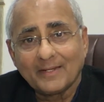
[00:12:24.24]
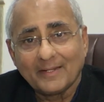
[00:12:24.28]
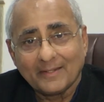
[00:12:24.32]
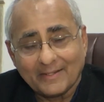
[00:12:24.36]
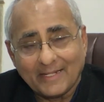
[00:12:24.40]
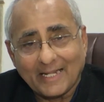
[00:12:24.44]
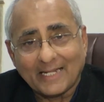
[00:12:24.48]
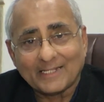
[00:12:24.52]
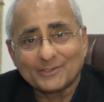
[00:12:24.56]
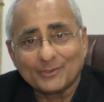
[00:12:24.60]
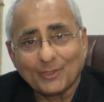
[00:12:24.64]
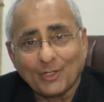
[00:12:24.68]

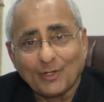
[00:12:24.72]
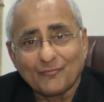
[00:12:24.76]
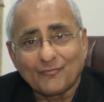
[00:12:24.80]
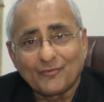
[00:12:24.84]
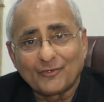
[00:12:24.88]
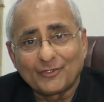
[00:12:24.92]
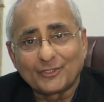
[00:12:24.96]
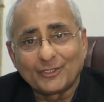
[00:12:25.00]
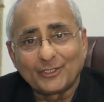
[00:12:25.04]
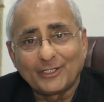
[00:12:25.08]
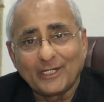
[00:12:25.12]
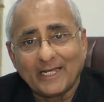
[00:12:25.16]
That's all
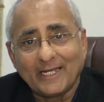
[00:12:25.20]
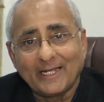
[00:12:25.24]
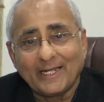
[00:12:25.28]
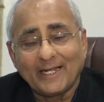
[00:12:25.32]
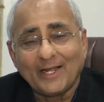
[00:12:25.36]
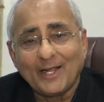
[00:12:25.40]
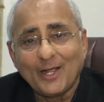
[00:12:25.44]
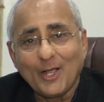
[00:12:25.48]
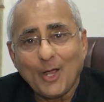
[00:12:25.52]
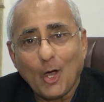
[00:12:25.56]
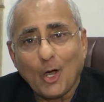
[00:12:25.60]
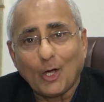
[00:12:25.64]
for
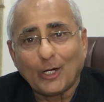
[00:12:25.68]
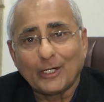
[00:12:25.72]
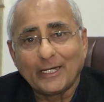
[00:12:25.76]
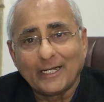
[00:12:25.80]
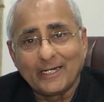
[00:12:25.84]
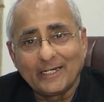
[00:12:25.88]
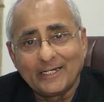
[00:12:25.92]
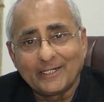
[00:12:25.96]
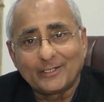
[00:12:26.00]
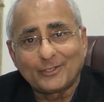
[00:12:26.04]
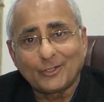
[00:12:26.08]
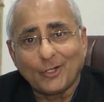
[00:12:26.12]
today on
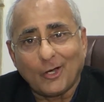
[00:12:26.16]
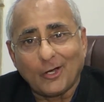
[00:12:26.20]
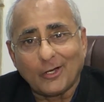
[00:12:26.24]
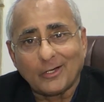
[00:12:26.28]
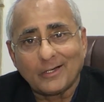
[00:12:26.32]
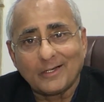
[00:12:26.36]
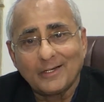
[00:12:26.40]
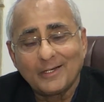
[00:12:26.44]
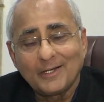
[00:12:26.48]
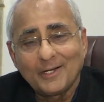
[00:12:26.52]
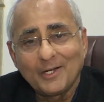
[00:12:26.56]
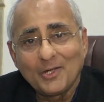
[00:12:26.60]

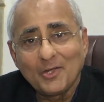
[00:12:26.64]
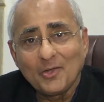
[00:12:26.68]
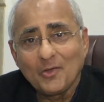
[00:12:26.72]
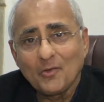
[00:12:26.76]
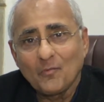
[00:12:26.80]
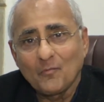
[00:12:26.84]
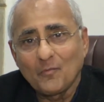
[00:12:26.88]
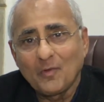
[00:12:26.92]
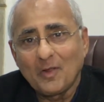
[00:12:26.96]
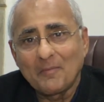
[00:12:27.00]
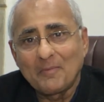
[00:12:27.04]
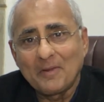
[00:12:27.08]
IndiTalk.
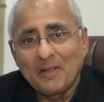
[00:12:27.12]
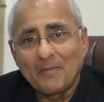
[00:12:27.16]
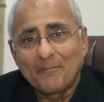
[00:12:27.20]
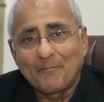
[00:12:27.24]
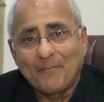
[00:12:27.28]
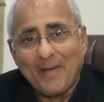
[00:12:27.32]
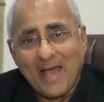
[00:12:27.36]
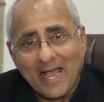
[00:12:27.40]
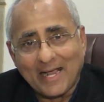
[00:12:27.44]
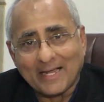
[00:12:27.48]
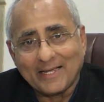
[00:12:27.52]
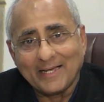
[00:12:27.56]
We'll be
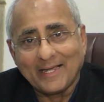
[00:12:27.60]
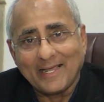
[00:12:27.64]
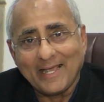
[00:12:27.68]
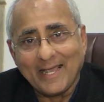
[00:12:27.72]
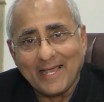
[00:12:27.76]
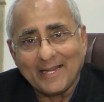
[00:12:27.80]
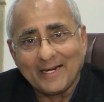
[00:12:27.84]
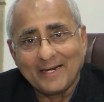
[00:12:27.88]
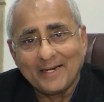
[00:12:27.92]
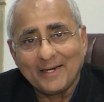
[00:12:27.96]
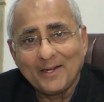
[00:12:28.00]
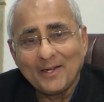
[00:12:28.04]
back
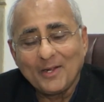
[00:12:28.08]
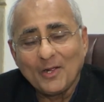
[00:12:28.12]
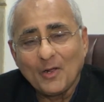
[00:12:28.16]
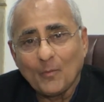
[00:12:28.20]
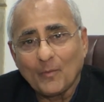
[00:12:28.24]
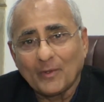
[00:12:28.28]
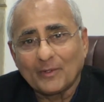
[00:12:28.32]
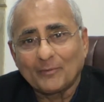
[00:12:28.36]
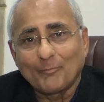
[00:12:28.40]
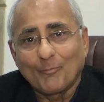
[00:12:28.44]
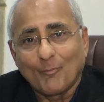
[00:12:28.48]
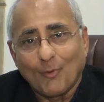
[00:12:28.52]
again
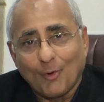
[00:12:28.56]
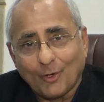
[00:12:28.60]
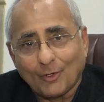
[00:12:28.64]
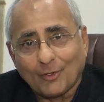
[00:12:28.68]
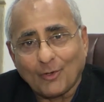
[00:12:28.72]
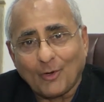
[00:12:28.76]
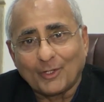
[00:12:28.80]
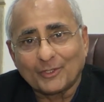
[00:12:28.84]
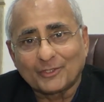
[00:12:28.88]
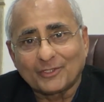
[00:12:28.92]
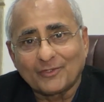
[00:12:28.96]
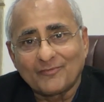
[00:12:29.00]
with more
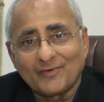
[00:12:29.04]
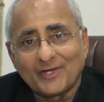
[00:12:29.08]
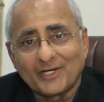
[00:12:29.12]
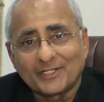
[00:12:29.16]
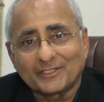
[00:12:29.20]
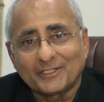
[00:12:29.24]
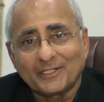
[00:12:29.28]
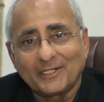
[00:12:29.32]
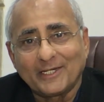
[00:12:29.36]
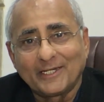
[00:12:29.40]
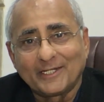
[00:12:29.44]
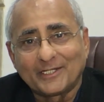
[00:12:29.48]

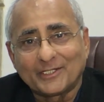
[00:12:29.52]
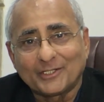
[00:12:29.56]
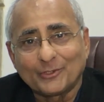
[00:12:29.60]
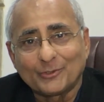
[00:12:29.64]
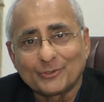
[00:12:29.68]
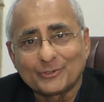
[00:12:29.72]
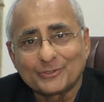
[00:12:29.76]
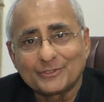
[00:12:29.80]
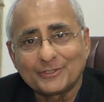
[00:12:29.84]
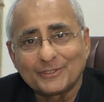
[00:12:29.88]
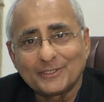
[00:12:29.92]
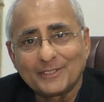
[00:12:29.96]
controversial
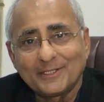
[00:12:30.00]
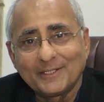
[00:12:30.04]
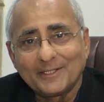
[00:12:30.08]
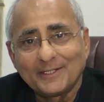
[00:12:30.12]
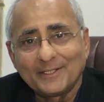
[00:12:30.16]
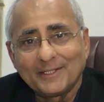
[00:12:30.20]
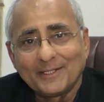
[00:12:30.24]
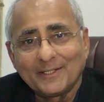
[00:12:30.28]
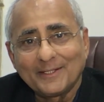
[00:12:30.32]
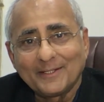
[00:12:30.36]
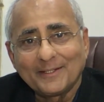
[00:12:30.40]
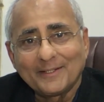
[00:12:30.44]
issues.
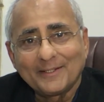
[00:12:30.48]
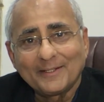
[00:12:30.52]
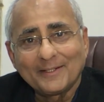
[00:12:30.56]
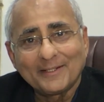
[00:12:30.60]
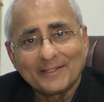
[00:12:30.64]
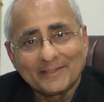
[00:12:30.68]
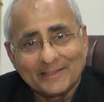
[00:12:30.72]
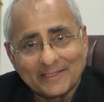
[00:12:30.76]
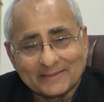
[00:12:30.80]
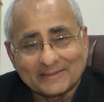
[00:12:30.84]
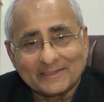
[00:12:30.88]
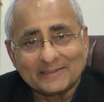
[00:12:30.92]

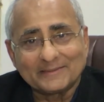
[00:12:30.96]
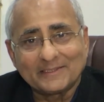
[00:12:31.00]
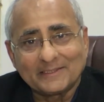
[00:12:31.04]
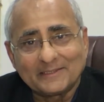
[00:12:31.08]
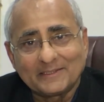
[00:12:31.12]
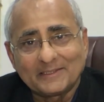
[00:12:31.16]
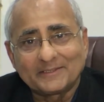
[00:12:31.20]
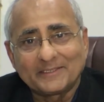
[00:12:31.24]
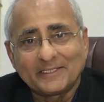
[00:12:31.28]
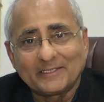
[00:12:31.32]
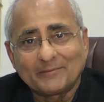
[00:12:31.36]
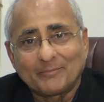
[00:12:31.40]
This is
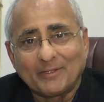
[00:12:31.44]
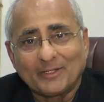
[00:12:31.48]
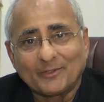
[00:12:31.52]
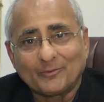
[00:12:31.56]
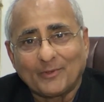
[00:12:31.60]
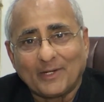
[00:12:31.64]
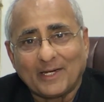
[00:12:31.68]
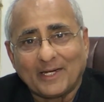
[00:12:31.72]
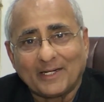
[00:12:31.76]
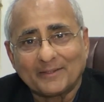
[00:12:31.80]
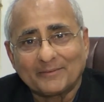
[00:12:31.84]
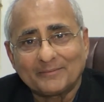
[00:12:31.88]
Indrajit
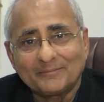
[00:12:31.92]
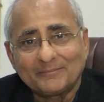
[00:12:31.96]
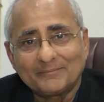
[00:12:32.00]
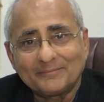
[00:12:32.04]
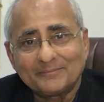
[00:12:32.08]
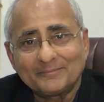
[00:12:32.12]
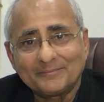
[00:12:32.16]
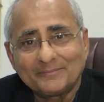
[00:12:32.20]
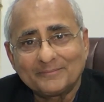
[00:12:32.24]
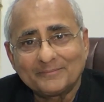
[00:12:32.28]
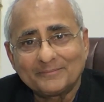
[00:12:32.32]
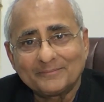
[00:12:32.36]
Badwar.
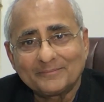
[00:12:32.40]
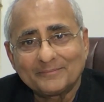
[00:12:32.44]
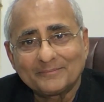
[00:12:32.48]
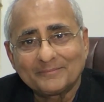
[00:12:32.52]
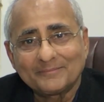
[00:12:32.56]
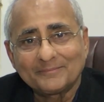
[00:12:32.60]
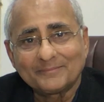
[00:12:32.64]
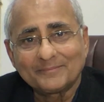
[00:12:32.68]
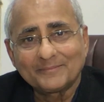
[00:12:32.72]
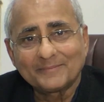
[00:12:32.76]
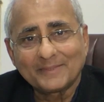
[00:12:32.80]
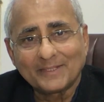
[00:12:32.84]

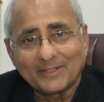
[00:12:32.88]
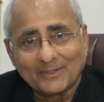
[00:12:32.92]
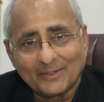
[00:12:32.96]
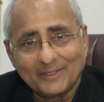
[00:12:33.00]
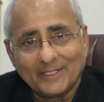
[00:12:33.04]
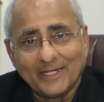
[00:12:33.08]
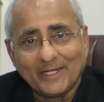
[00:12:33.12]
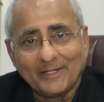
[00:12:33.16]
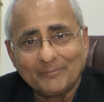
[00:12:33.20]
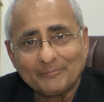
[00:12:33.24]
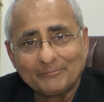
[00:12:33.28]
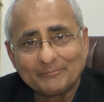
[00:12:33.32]
Good
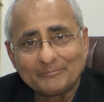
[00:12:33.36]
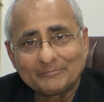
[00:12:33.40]
day.